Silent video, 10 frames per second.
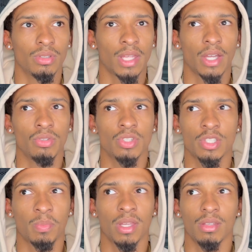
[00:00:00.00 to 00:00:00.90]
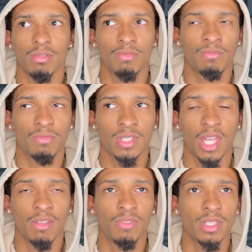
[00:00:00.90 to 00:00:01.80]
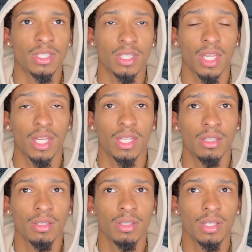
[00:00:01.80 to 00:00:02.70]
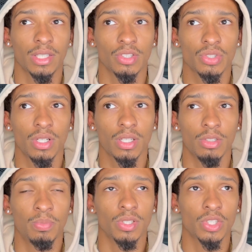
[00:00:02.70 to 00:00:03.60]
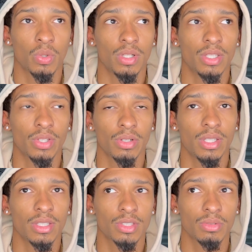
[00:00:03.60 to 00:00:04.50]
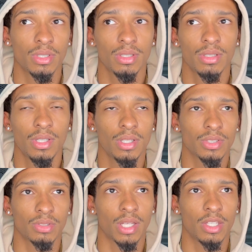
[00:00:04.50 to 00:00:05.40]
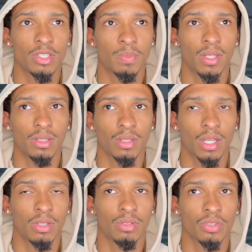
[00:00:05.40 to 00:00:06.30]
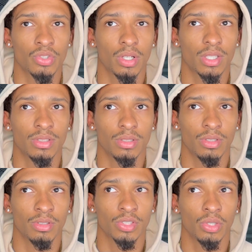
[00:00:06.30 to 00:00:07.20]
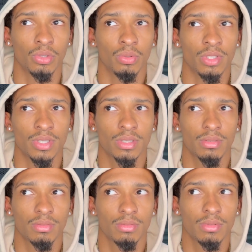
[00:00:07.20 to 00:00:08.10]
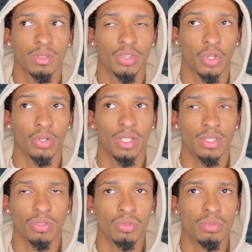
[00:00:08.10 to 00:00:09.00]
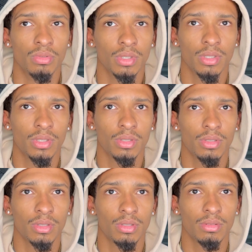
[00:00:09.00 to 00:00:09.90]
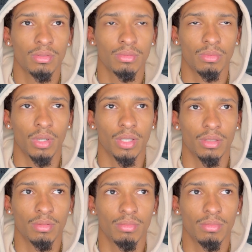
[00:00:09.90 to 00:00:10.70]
now you just spent 10, 15K on the truck. You put 20, 30 into it. So now the truck in total is 30 to what?